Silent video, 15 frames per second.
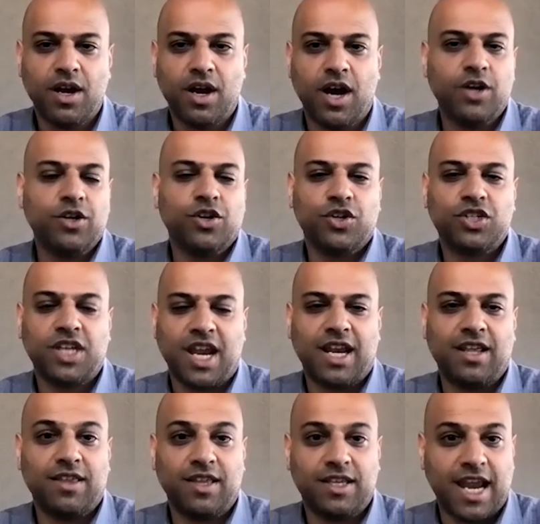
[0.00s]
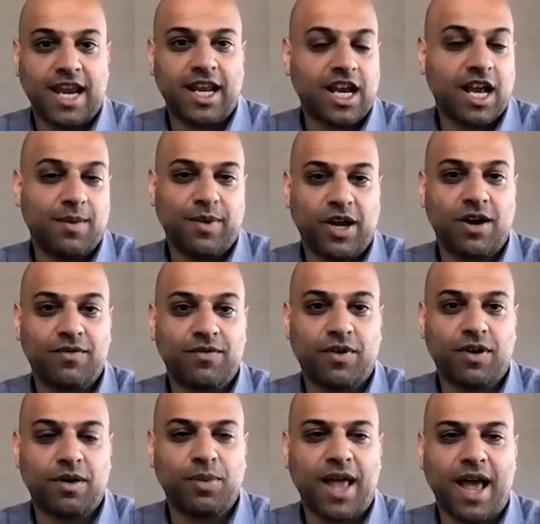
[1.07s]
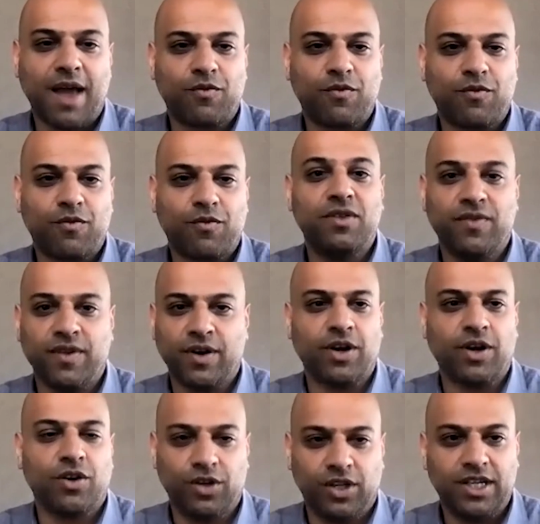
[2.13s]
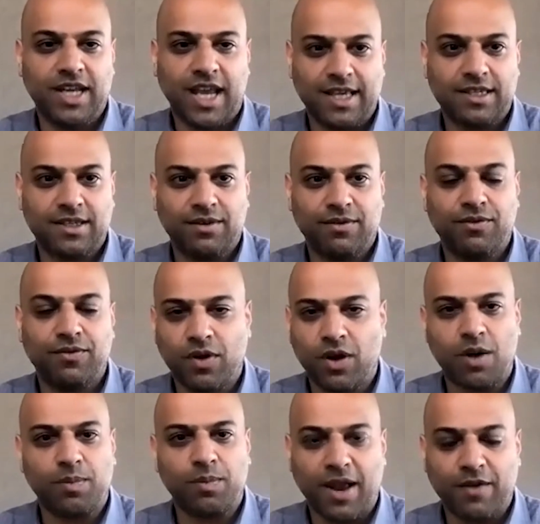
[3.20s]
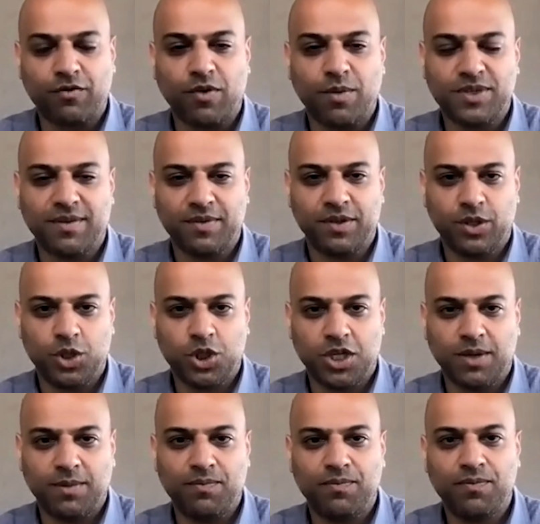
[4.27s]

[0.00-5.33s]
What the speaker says: understanding the data coming off our platform in the very early days of our platform's evolution.